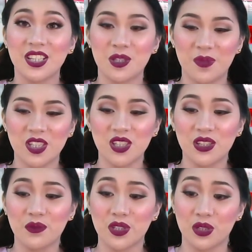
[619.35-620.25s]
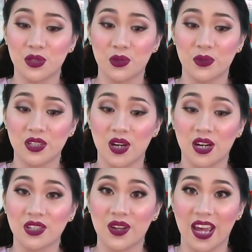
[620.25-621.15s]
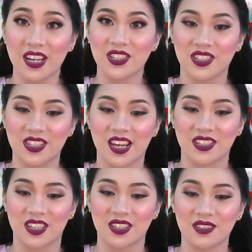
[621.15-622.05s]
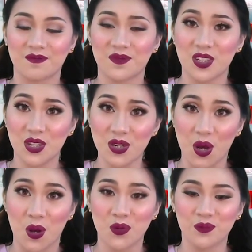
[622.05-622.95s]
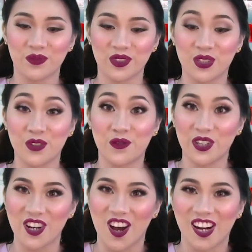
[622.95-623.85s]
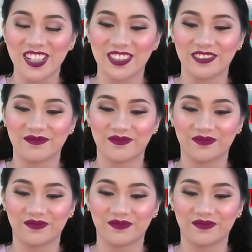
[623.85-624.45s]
especially when you're doing cardio exercises. Good for the heart.